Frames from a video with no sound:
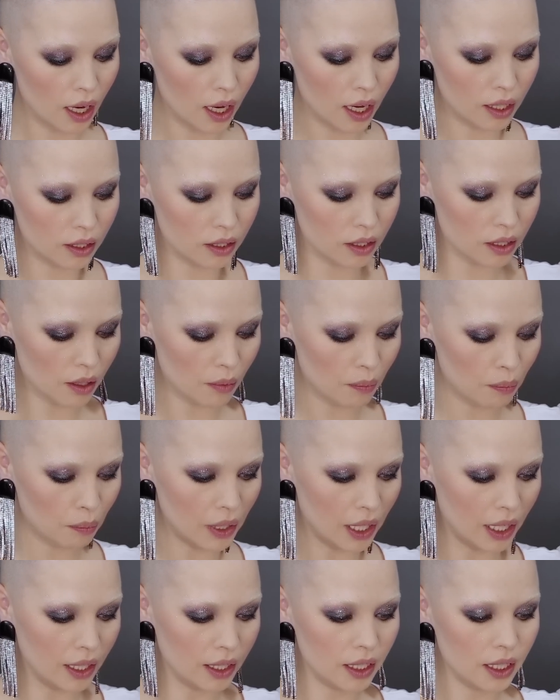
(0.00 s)
and
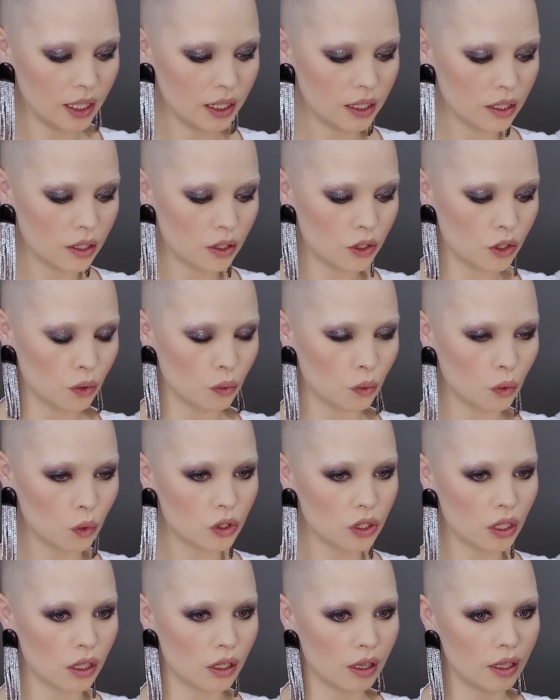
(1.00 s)
blend it
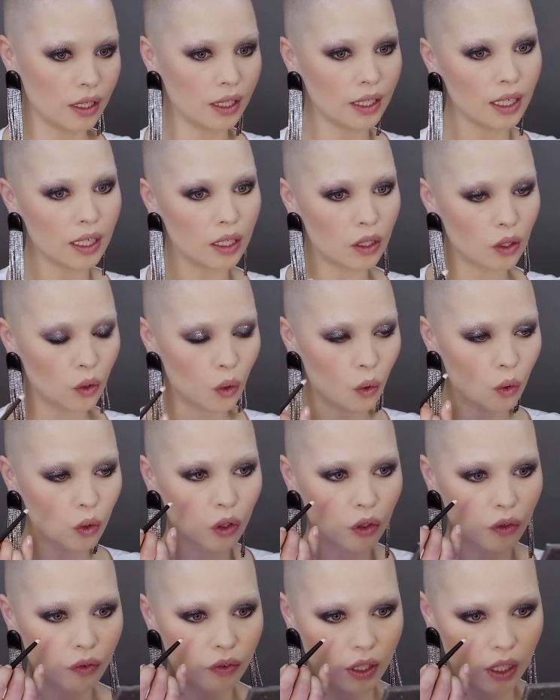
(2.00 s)
towards the inner
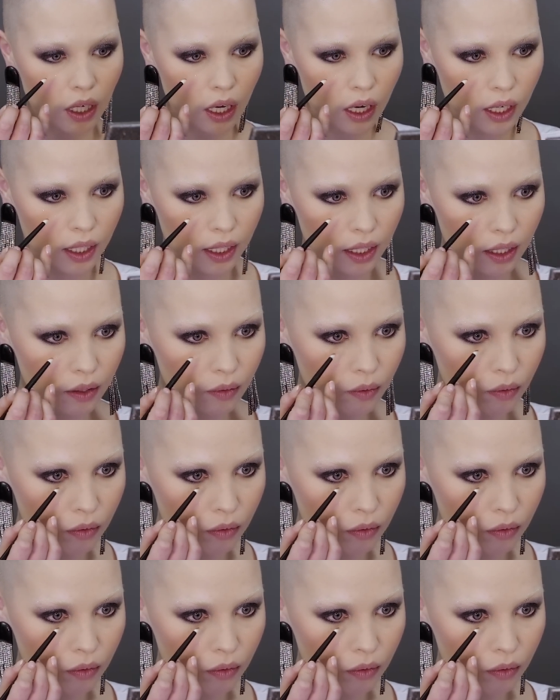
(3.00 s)
corner of the eye.